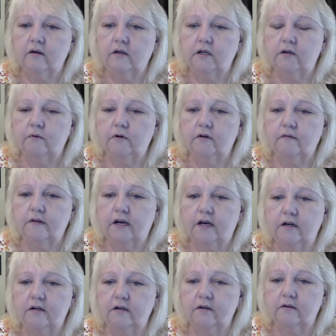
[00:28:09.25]
get rid of
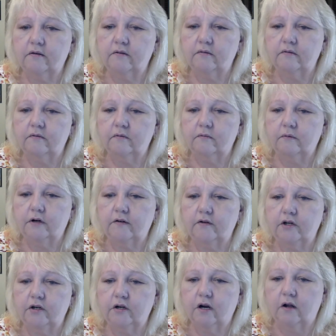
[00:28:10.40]
that, whatever
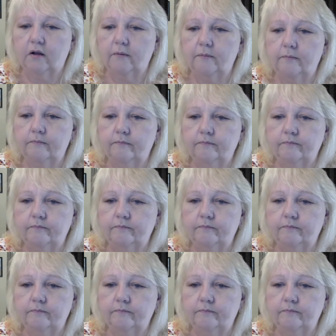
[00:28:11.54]
you call him.